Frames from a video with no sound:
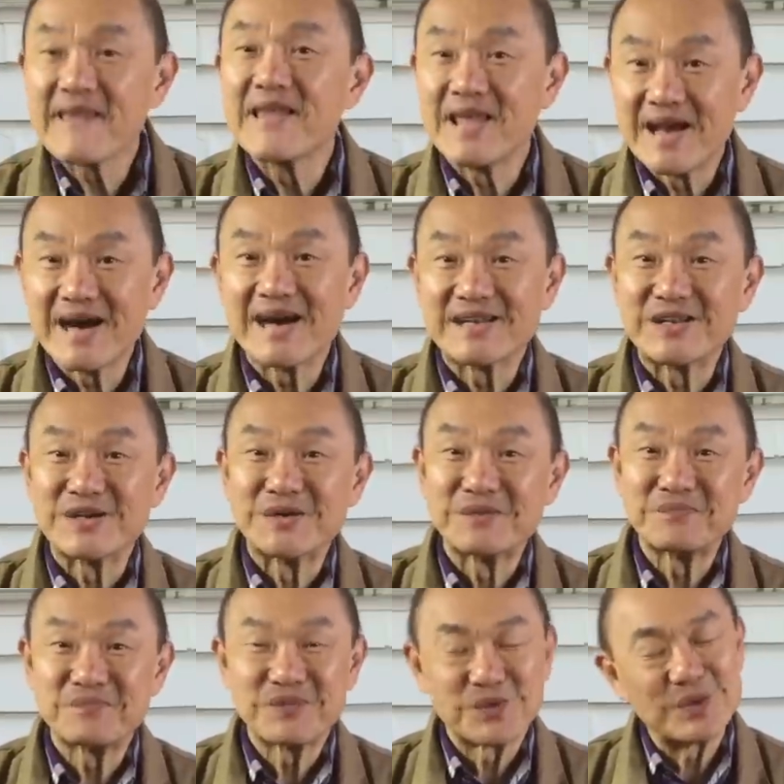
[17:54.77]
Yeah, I
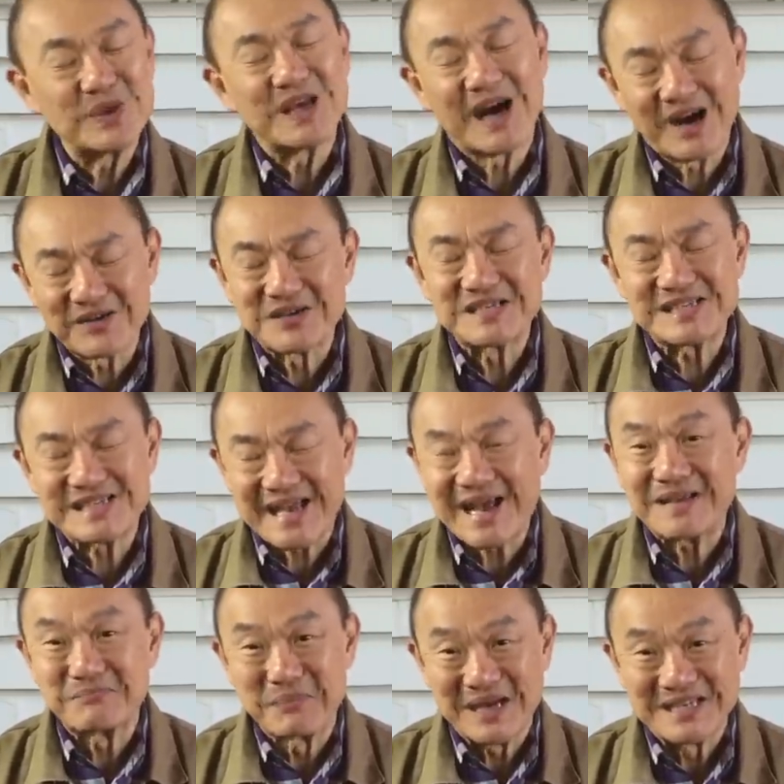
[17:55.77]
know. We are a
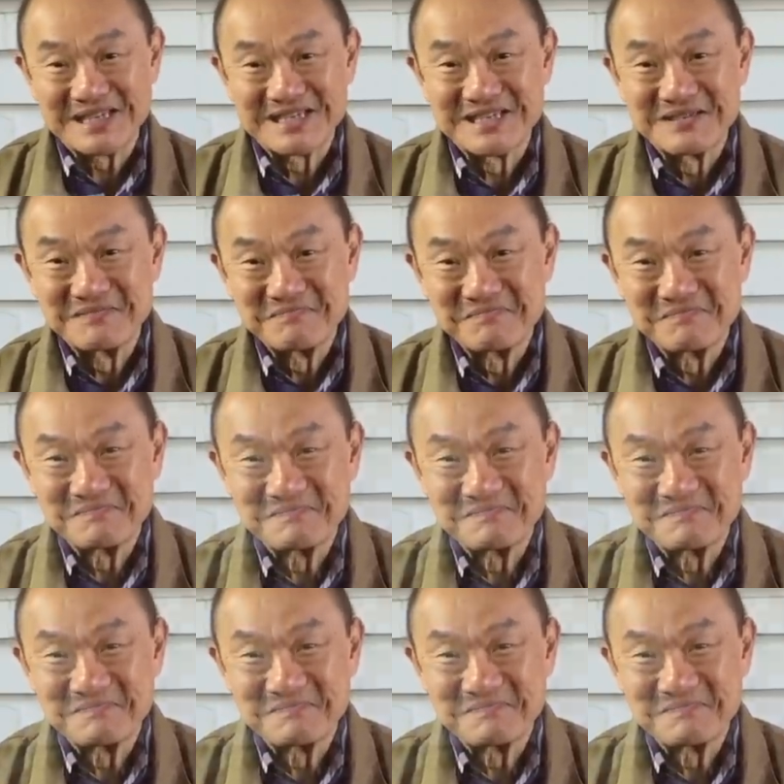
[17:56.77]
sad bunch.